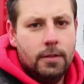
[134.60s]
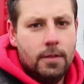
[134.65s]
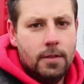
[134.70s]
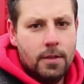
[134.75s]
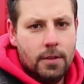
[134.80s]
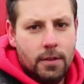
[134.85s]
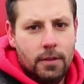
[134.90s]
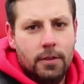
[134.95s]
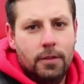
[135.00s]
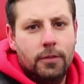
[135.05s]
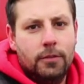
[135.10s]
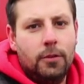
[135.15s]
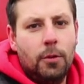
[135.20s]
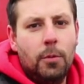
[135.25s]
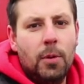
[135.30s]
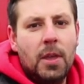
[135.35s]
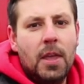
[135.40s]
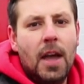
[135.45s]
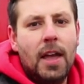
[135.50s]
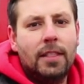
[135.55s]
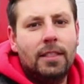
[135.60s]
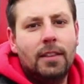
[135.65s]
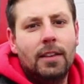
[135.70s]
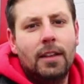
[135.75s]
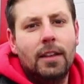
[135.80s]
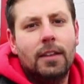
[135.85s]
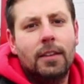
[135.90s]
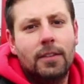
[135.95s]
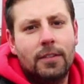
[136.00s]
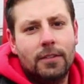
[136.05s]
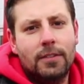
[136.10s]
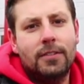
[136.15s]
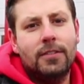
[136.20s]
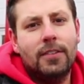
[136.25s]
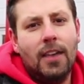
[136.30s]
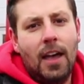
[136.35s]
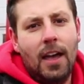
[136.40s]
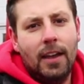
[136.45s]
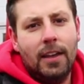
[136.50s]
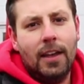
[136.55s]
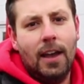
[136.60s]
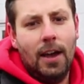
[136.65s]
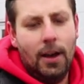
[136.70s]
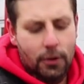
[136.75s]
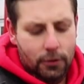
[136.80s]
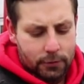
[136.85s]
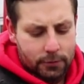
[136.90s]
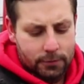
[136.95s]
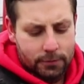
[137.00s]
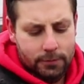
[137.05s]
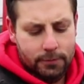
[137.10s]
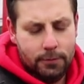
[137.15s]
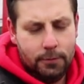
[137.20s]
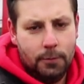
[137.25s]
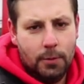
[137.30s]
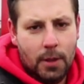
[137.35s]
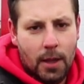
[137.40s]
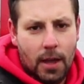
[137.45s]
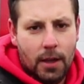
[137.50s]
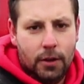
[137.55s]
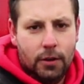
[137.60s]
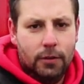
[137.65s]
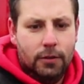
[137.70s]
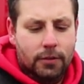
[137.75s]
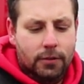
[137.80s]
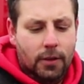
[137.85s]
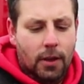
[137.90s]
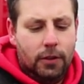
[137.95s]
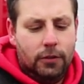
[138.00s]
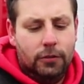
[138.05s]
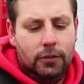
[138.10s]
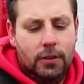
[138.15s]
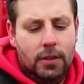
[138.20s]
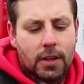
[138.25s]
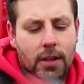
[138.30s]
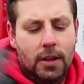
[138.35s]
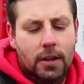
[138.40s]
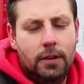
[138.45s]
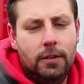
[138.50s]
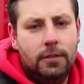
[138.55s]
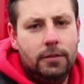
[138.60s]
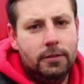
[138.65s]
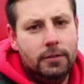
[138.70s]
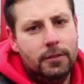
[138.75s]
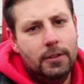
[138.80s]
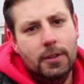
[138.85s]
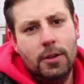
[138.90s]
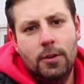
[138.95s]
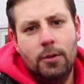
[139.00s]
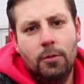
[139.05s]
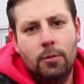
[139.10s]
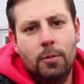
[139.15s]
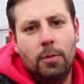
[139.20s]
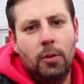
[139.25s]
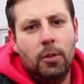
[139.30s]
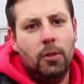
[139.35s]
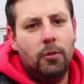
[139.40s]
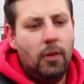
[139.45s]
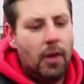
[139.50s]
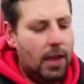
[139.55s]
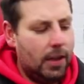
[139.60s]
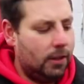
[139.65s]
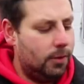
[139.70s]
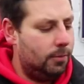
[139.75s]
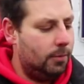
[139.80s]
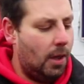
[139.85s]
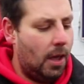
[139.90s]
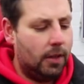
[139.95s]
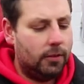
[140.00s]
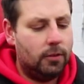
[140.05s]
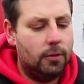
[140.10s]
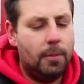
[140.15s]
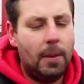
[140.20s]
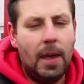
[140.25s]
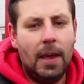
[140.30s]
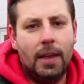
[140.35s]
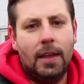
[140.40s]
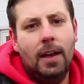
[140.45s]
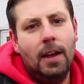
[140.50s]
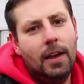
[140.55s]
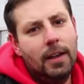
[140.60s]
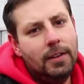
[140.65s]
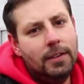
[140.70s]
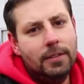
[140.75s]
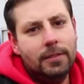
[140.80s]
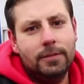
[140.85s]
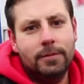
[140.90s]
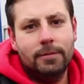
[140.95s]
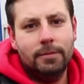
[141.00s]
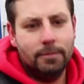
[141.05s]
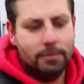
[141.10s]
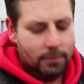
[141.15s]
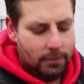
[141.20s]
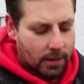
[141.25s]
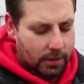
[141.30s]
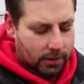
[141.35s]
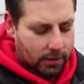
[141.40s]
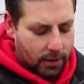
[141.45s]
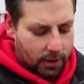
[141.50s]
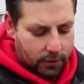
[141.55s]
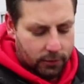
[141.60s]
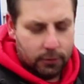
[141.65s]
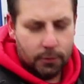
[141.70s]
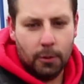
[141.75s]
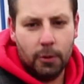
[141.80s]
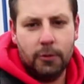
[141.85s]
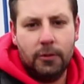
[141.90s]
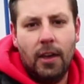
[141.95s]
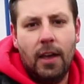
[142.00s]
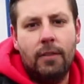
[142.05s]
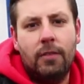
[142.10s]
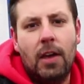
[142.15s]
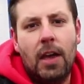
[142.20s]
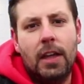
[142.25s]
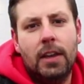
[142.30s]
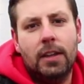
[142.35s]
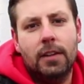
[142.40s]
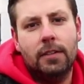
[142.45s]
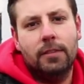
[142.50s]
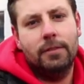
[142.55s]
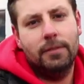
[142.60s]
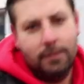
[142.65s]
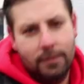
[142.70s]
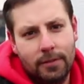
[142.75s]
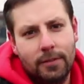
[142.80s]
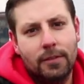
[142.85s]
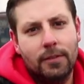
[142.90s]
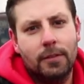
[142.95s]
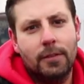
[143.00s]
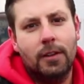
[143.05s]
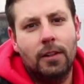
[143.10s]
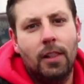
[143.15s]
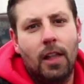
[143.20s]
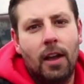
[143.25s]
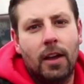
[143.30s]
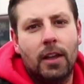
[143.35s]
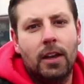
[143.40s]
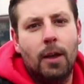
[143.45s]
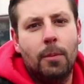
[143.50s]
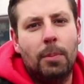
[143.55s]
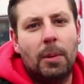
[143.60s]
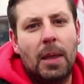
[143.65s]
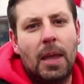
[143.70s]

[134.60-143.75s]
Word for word: So we got the sock out. We got good suction here. Put the vacuum nozzle back on. Let the customer come back. Clog it up